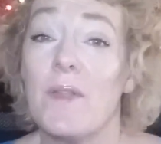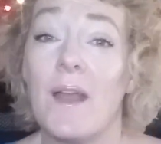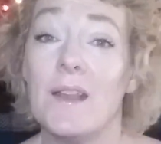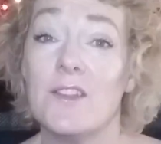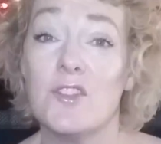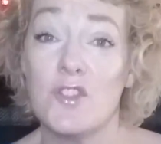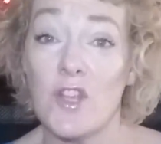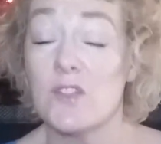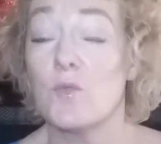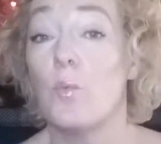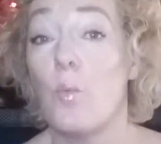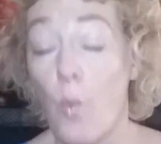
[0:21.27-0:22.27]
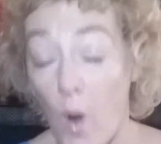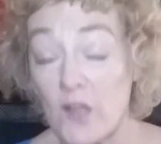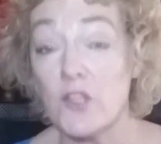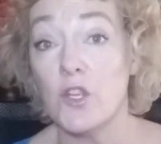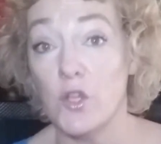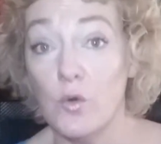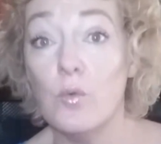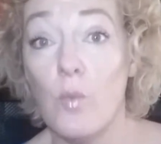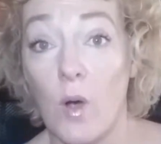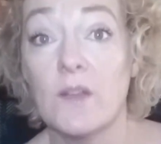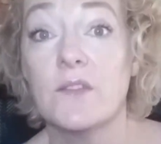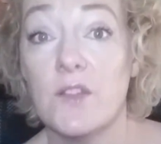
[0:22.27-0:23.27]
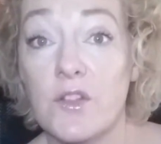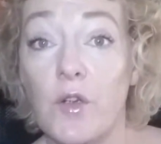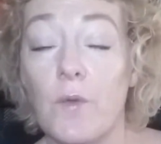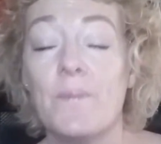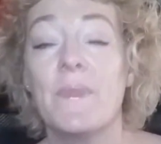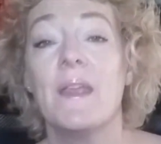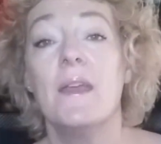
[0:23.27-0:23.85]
that it's just what you want to do.